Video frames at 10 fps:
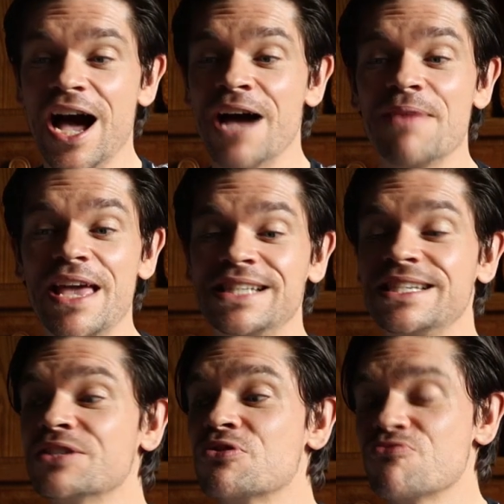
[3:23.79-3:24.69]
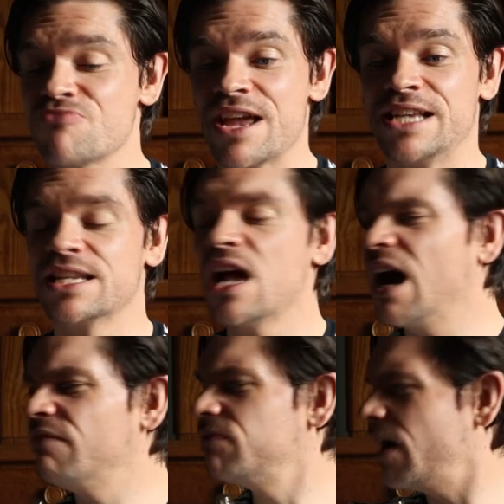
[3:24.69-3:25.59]
Um, it is great.
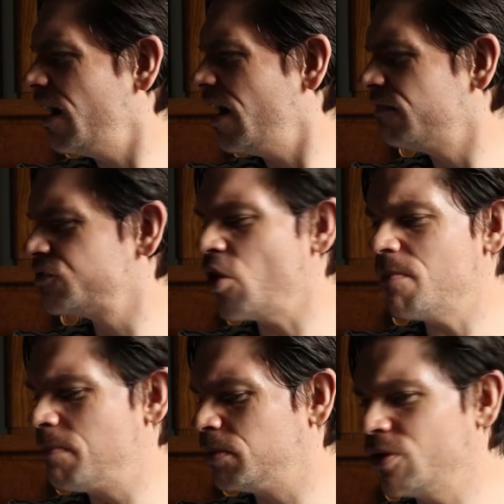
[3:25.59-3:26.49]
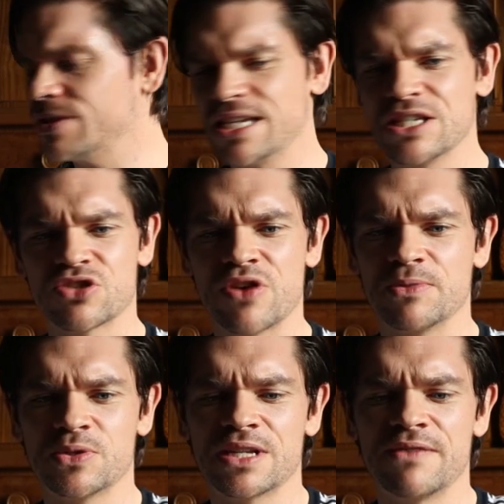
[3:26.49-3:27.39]
I've, I've dropped my blotting
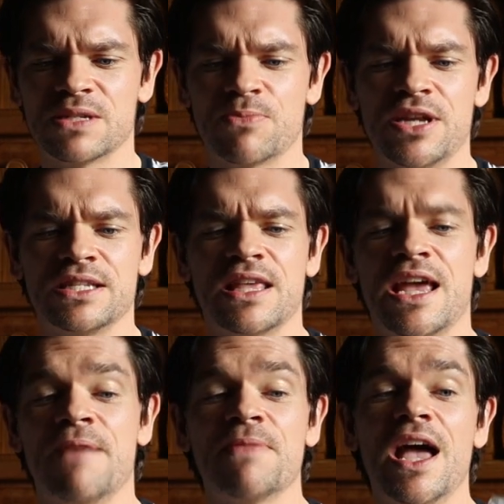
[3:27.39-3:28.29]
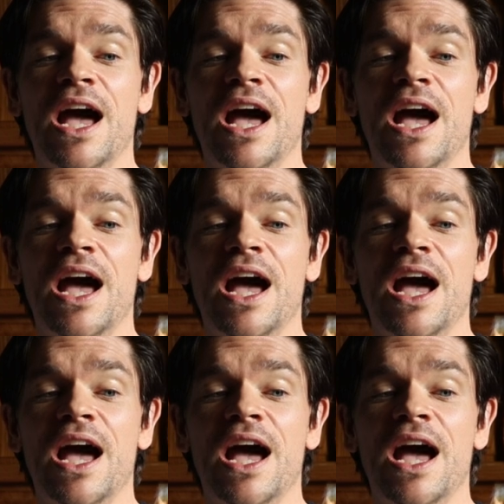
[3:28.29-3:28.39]
strips. just gonna spray into the air.